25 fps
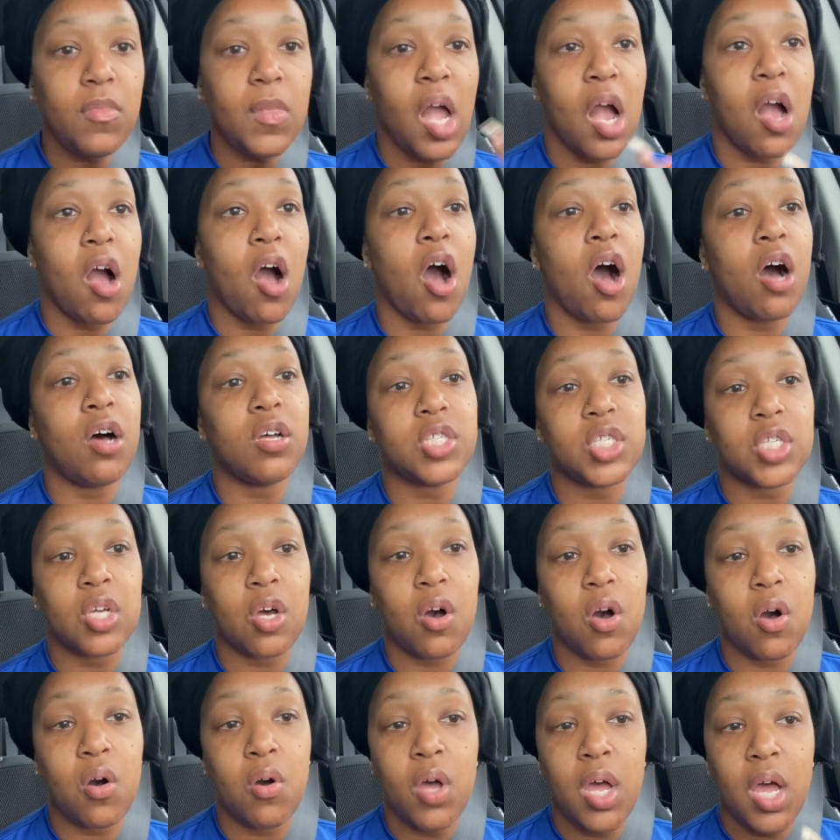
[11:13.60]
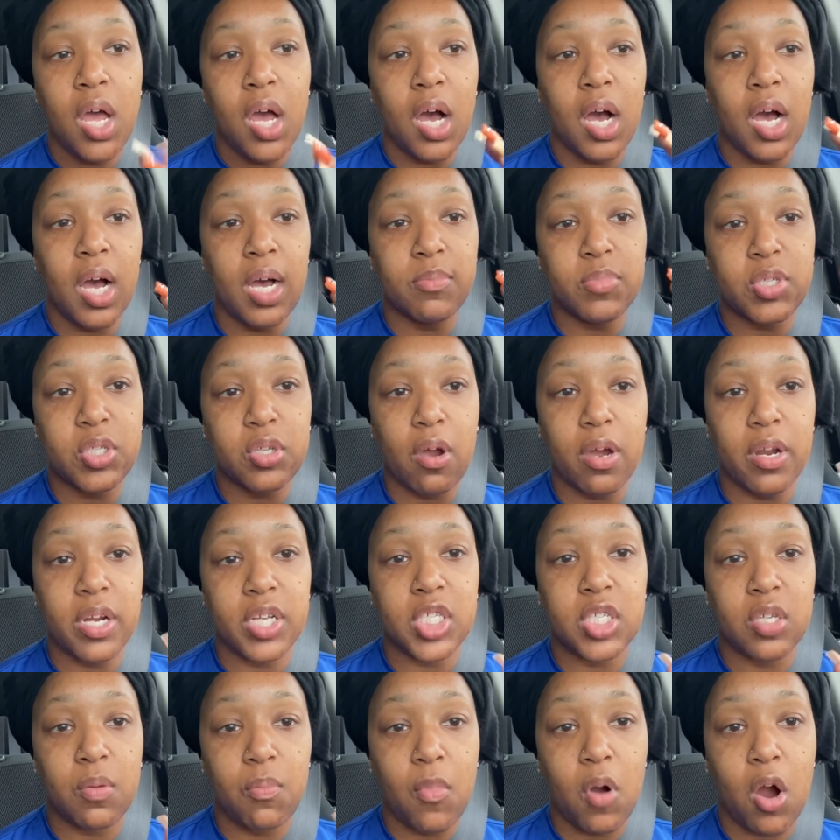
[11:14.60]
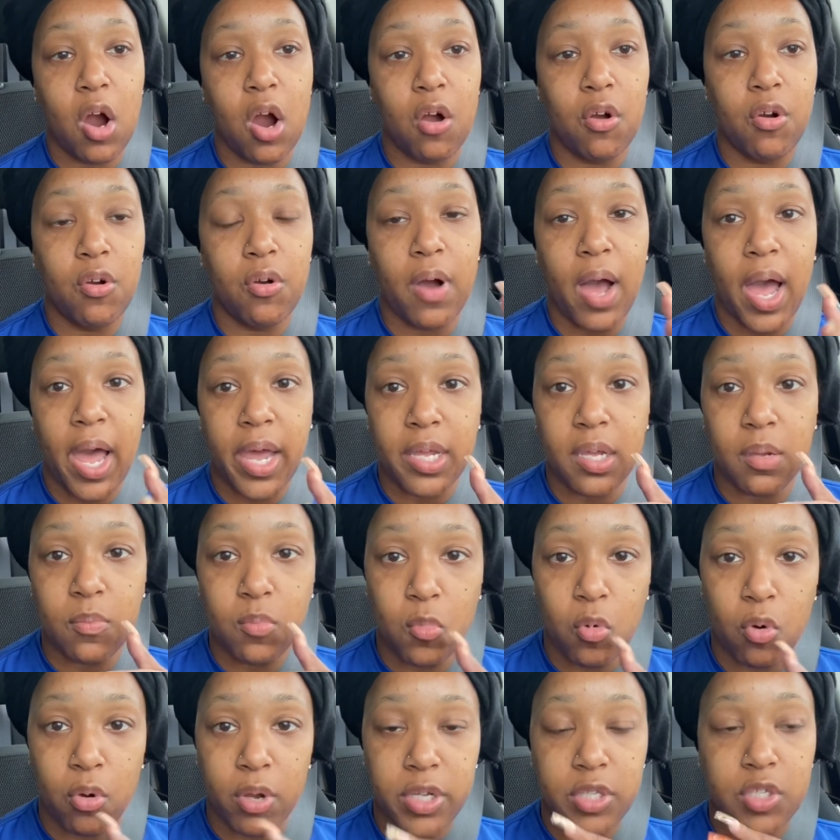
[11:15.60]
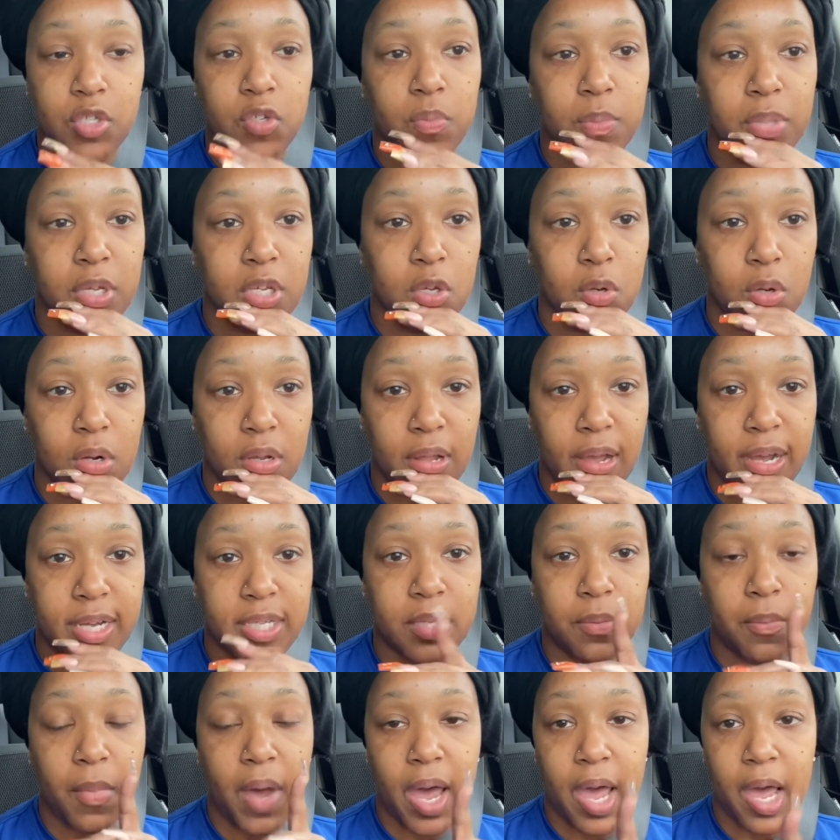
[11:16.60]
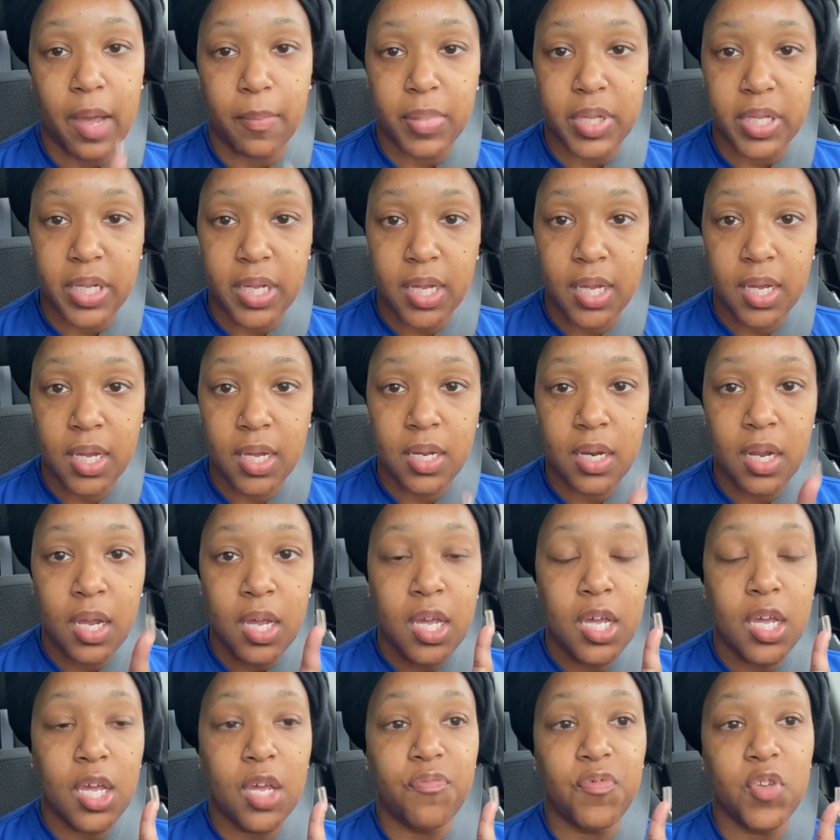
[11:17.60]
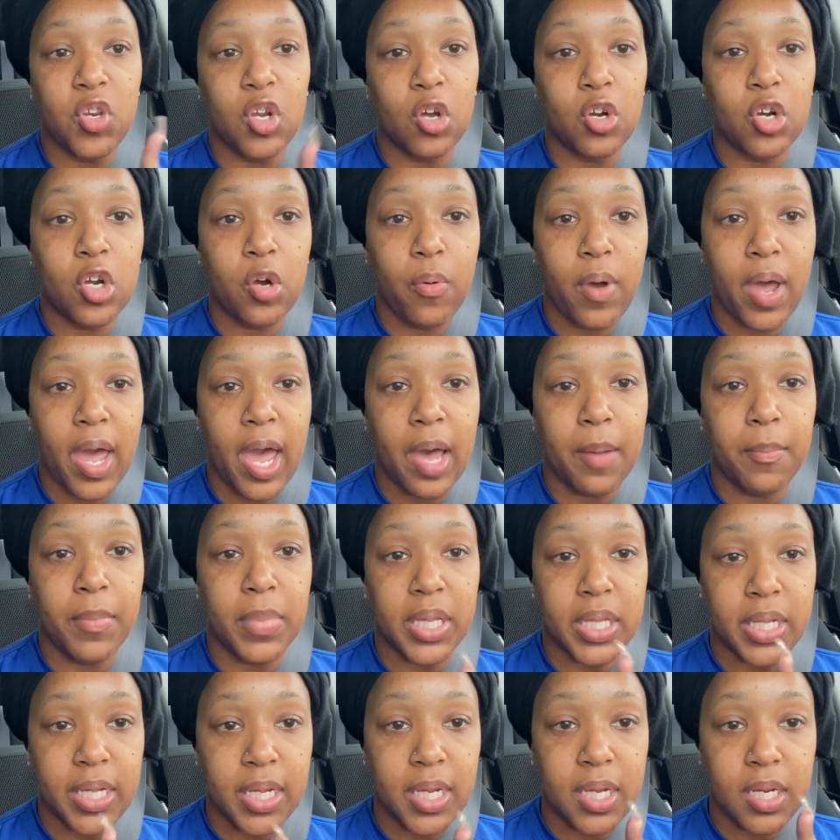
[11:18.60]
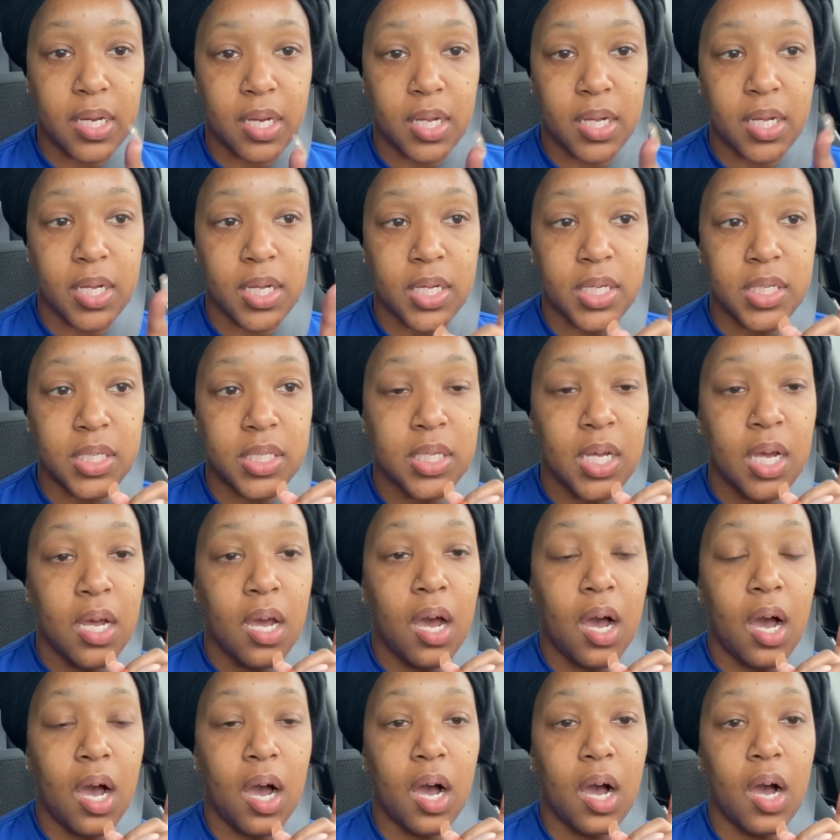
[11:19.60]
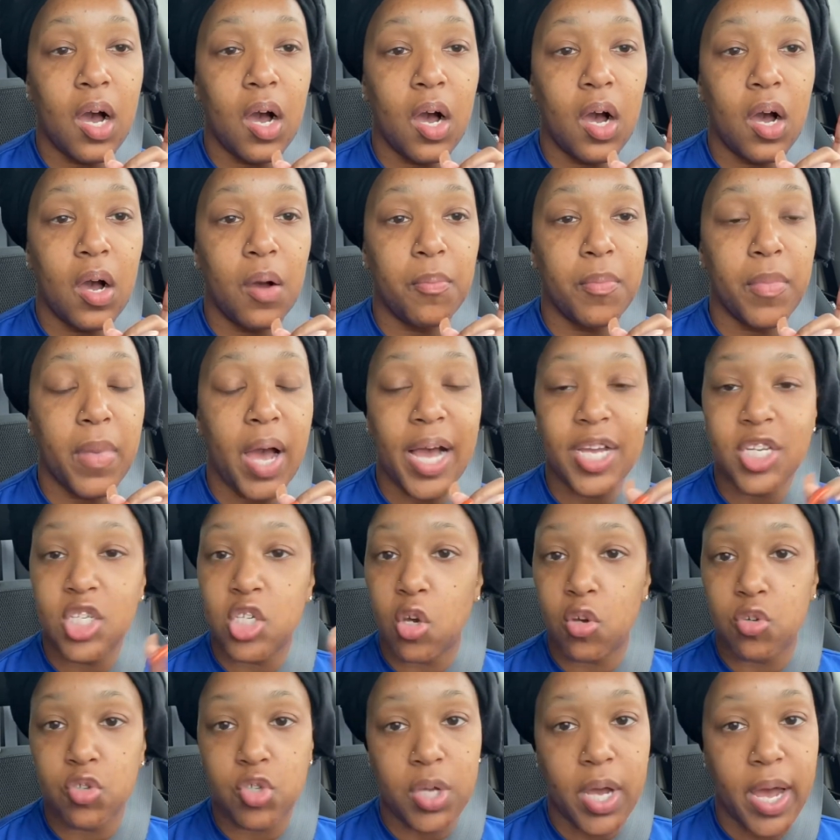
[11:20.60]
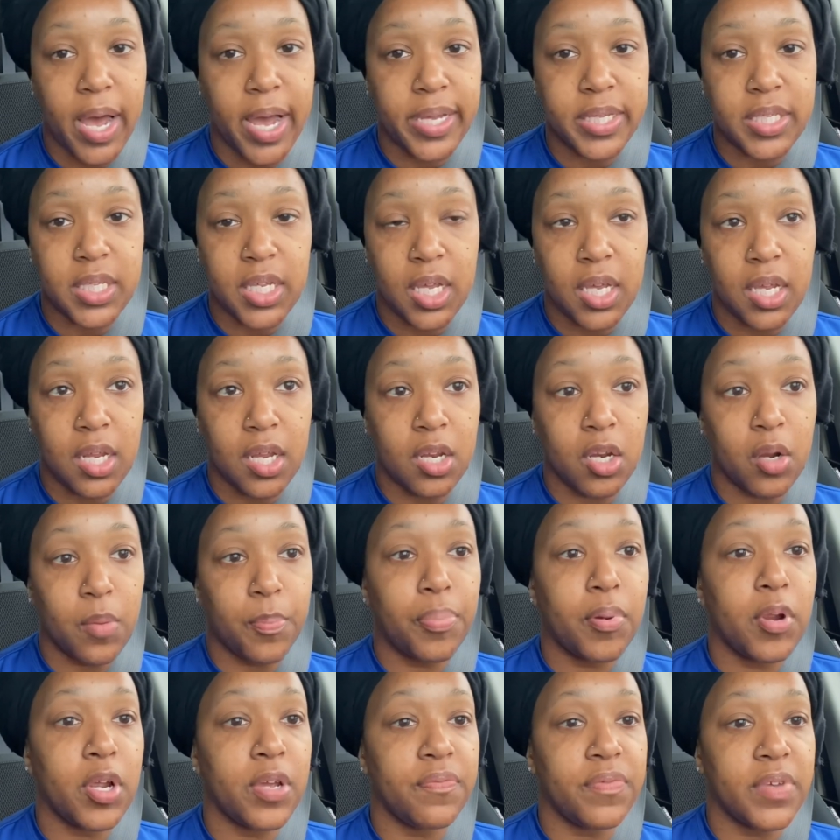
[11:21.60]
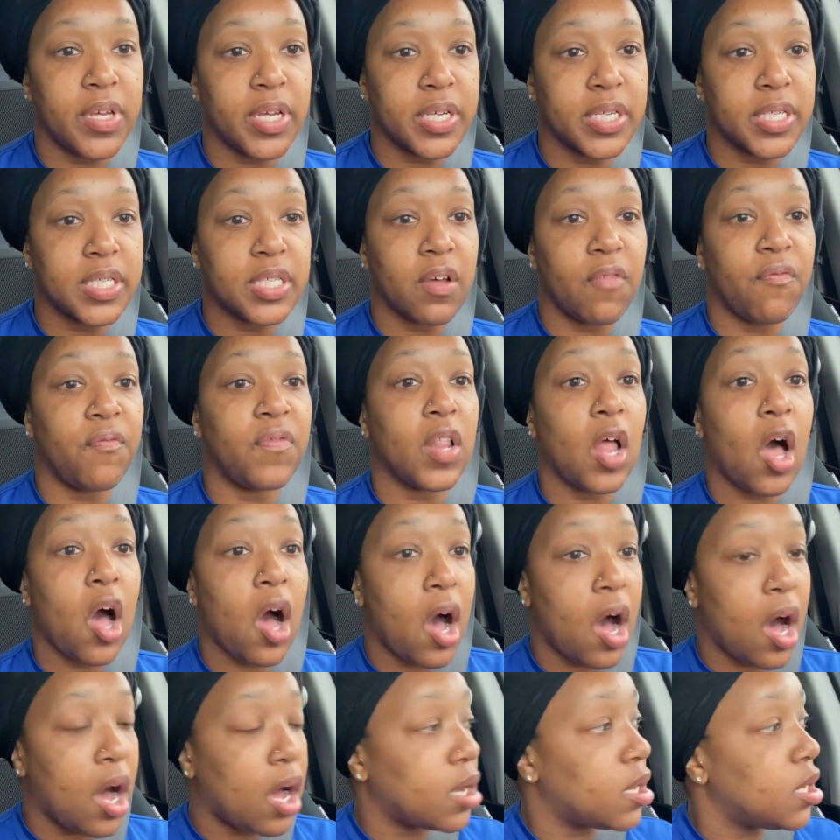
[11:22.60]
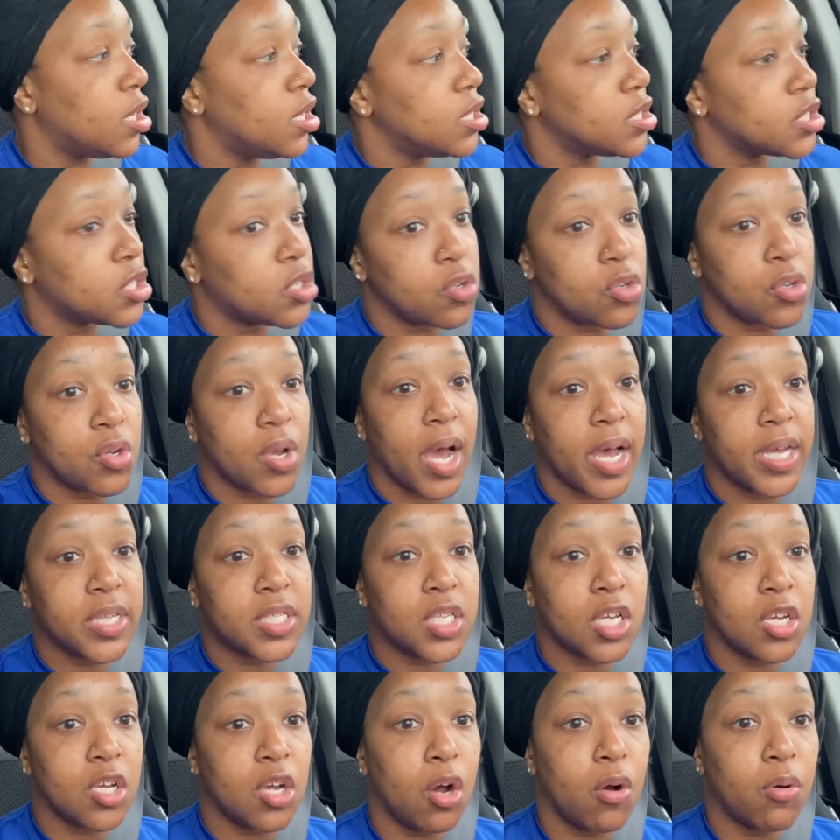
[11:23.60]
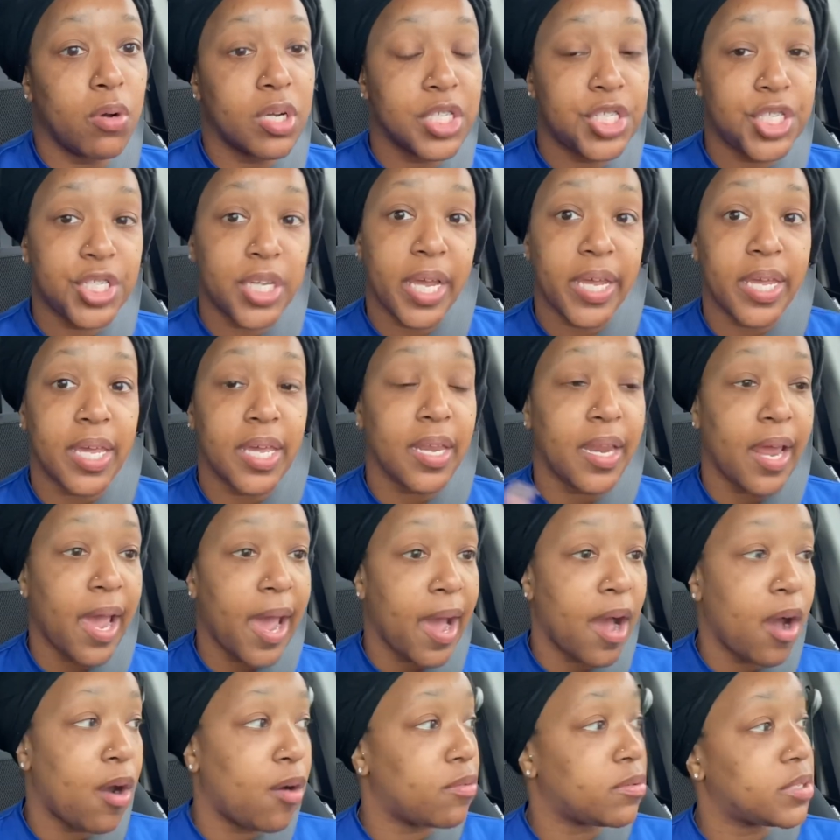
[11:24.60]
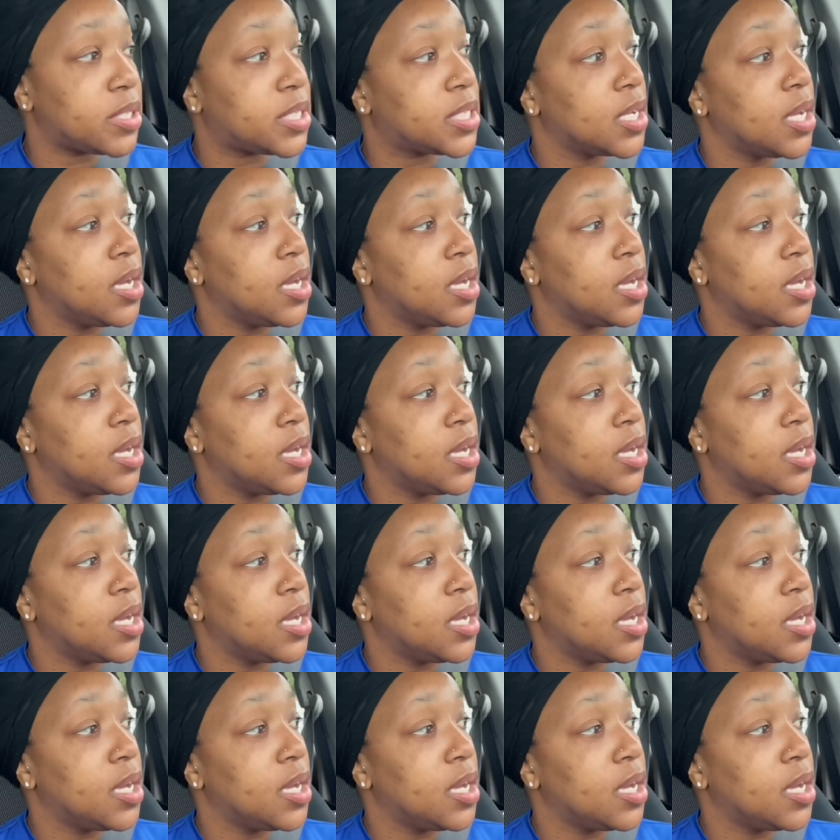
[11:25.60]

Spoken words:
Also, starting tomorrow, I am going to be utilizing my Albolene. If you don't know what Albolene is, I showed you guys it in a previous vlog, so you guys can go and check it out.